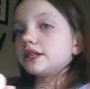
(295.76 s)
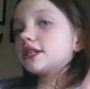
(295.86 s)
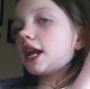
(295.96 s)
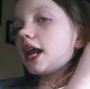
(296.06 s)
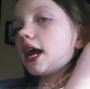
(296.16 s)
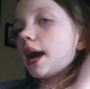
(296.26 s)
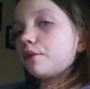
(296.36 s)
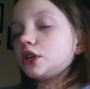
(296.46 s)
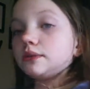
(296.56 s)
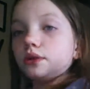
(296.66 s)
on Sunday I'm
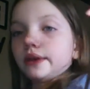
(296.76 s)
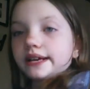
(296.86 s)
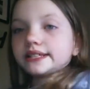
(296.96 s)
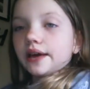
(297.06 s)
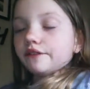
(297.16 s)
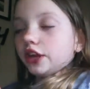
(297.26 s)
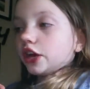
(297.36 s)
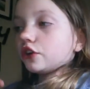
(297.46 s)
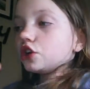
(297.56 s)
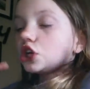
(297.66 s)
going to be doing a slime
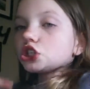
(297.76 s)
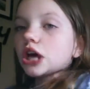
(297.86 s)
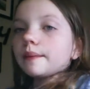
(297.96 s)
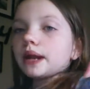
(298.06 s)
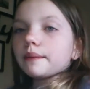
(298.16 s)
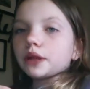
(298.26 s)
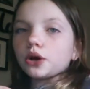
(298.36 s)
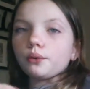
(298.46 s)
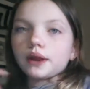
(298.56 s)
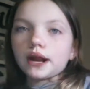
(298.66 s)
video. So comment down
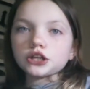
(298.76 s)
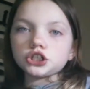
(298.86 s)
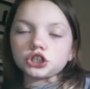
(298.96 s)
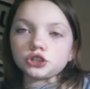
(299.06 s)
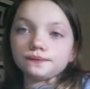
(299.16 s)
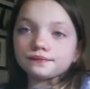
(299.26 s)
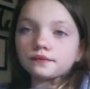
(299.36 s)
below what I should do.